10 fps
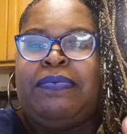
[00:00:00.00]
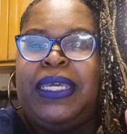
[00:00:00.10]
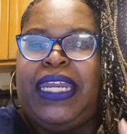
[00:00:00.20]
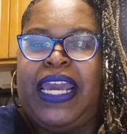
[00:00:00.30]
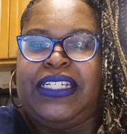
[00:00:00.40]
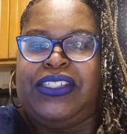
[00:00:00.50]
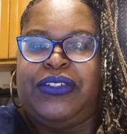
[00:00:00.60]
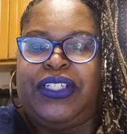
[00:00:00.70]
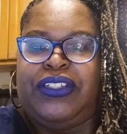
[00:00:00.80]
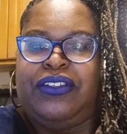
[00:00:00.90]

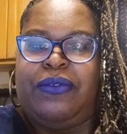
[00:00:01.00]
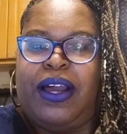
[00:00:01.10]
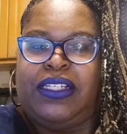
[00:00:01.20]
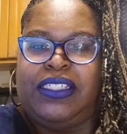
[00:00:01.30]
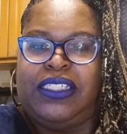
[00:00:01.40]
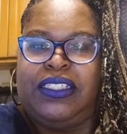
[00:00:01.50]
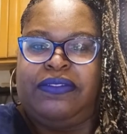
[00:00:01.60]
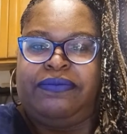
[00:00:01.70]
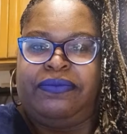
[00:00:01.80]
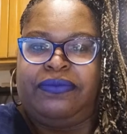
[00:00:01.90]
pediatric
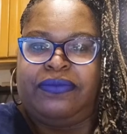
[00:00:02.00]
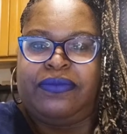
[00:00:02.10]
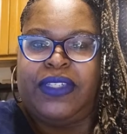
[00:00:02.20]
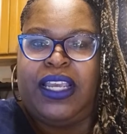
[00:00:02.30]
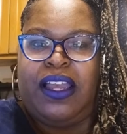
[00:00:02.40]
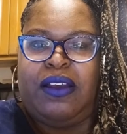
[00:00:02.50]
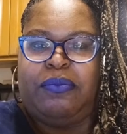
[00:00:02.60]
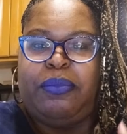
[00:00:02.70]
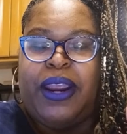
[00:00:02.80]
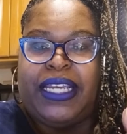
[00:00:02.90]
neurology
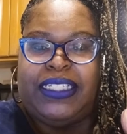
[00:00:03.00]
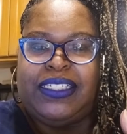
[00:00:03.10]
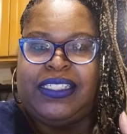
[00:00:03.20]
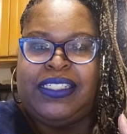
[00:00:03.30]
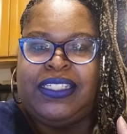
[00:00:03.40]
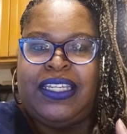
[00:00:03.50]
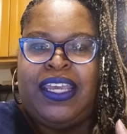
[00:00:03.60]
practice.